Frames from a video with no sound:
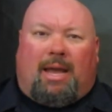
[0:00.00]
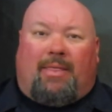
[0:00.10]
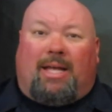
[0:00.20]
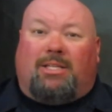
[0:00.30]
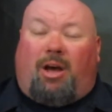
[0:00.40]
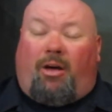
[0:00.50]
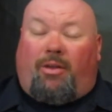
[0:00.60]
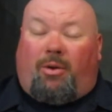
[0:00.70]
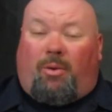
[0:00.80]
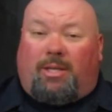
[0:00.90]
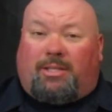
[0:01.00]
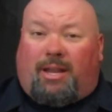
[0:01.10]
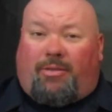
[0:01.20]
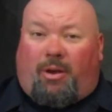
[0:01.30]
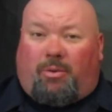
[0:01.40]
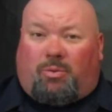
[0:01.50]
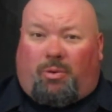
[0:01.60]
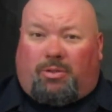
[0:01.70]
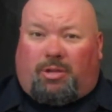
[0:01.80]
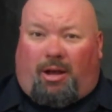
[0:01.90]
And that's all there was that I thought was
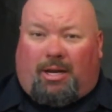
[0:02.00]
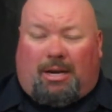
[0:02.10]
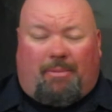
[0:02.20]
worth talking